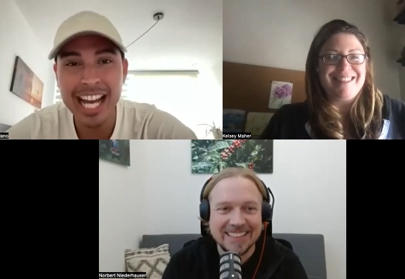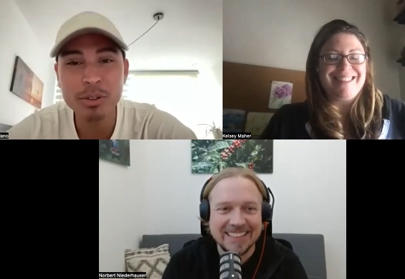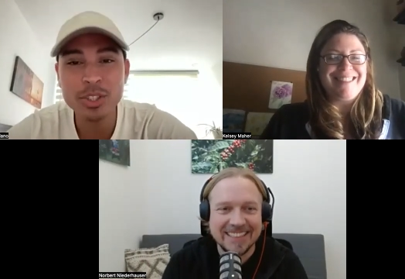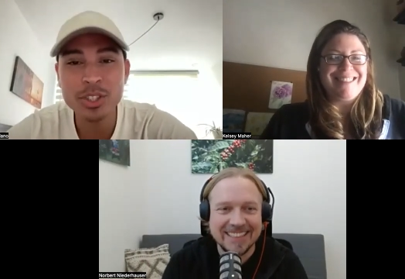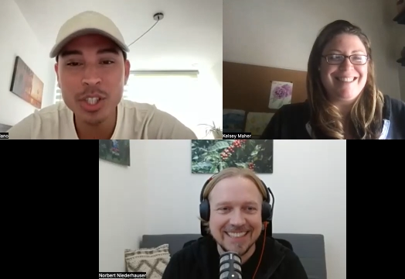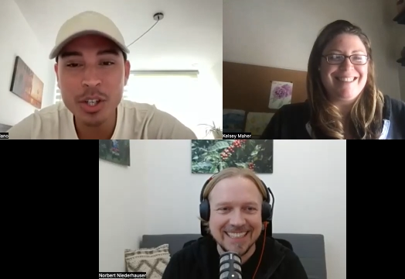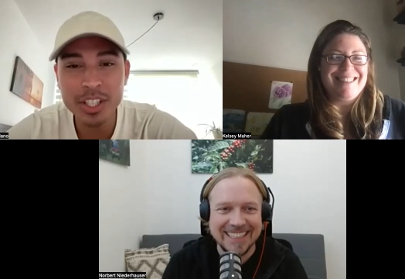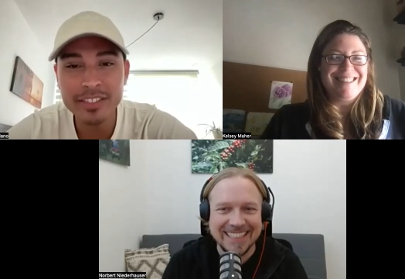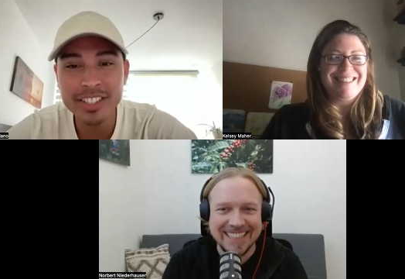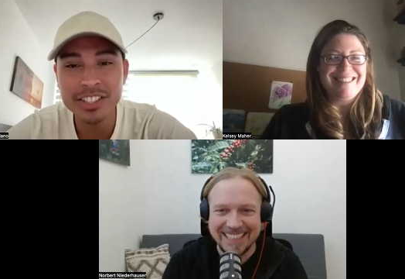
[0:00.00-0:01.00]
Speaker 1: I was so
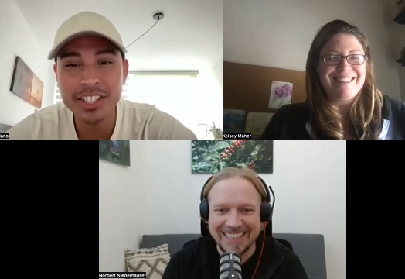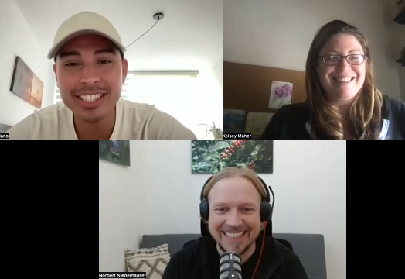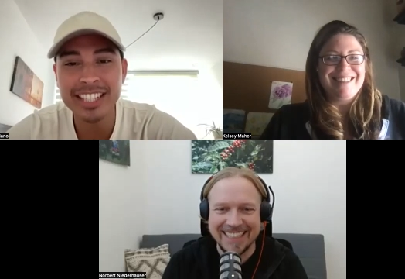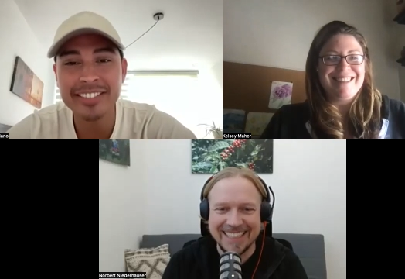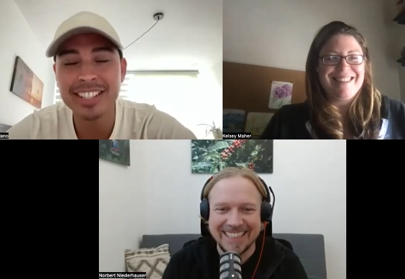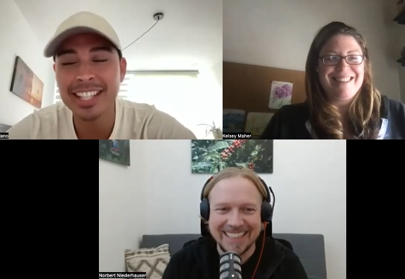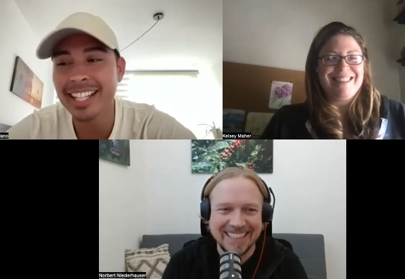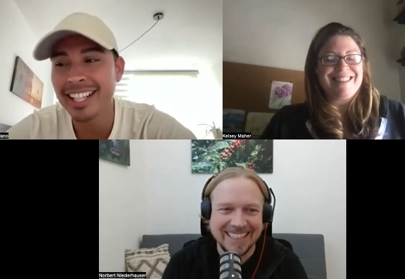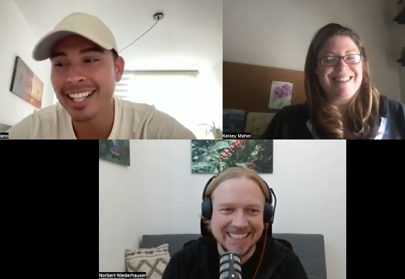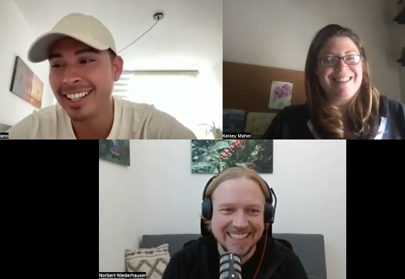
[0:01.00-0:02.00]
nervous just to even
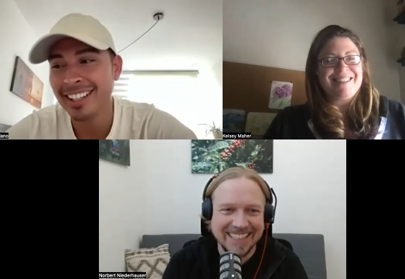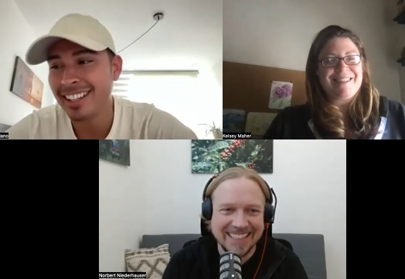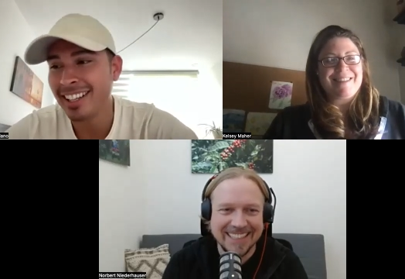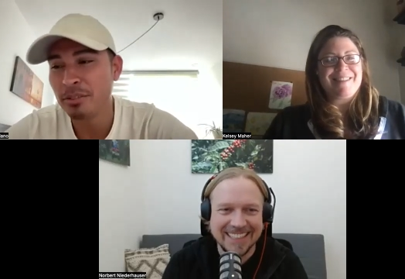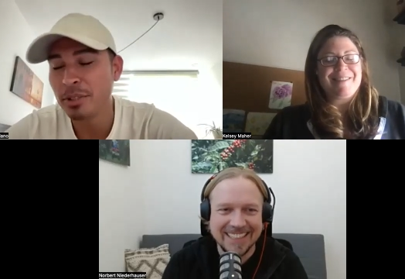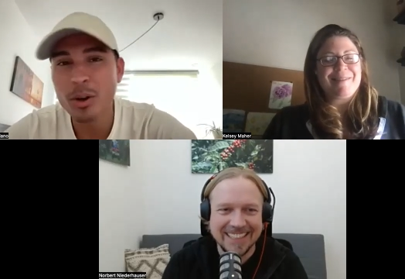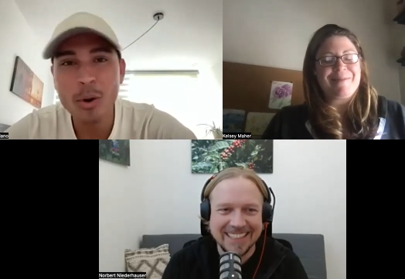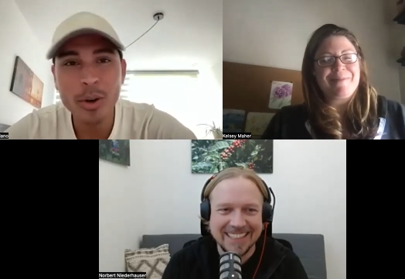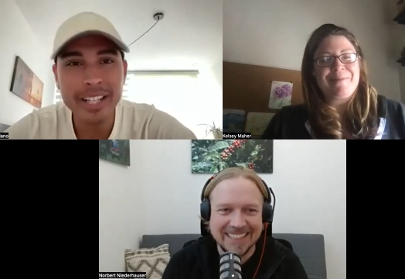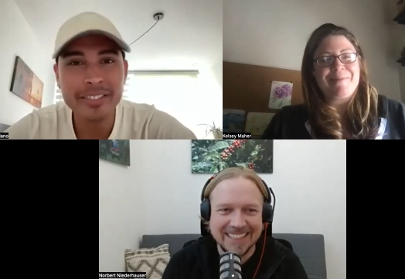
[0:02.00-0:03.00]
like
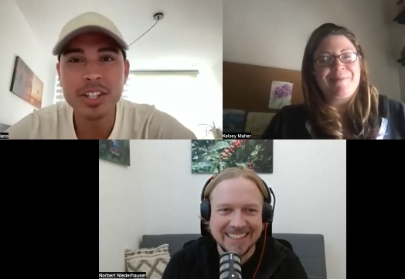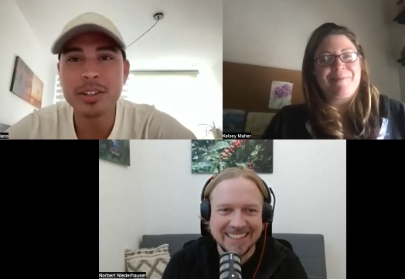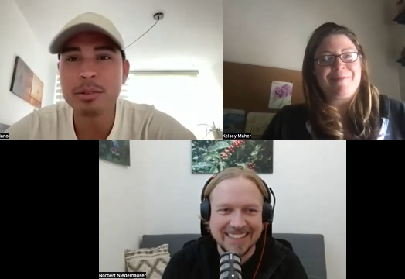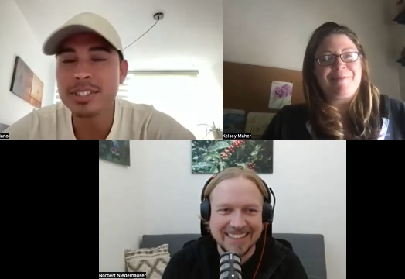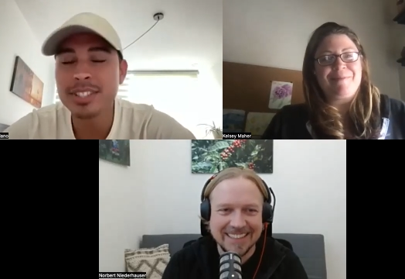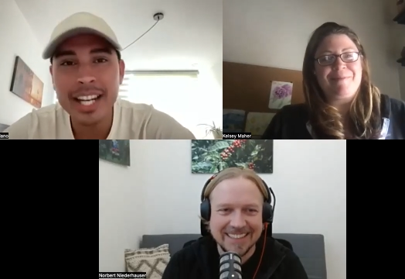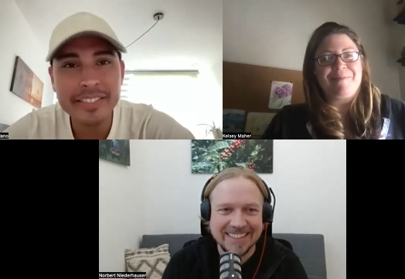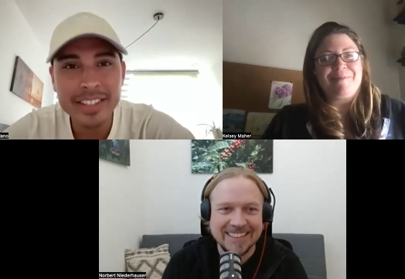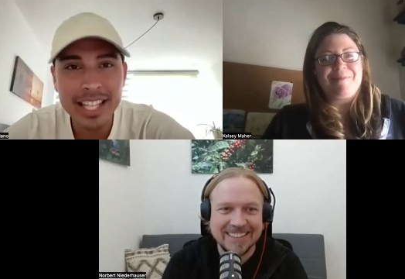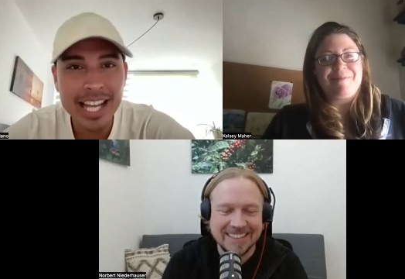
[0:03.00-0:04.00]
record, even though it was not
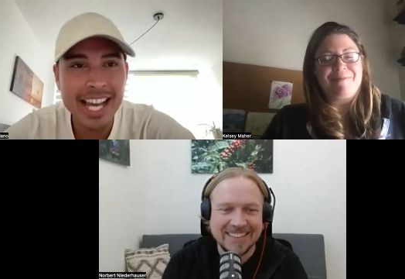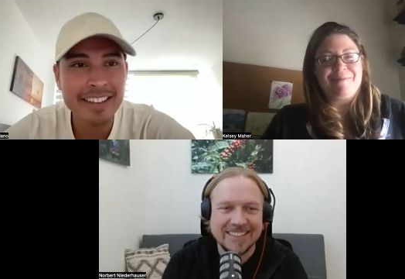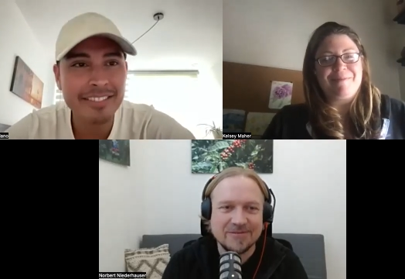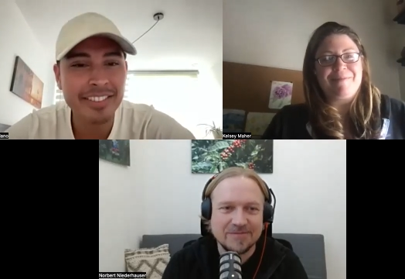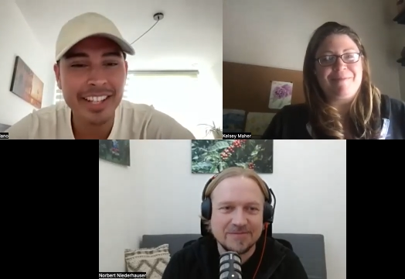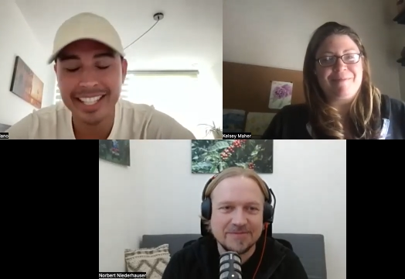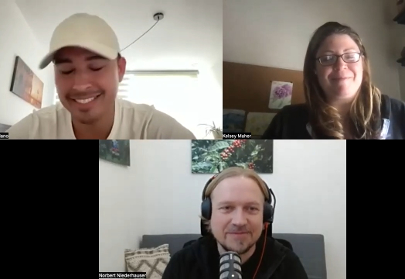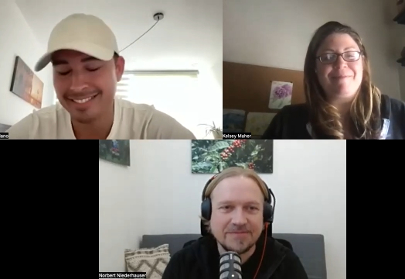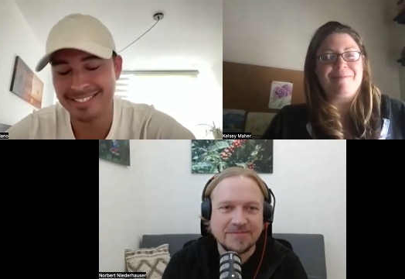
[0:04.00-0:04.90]
even live. Like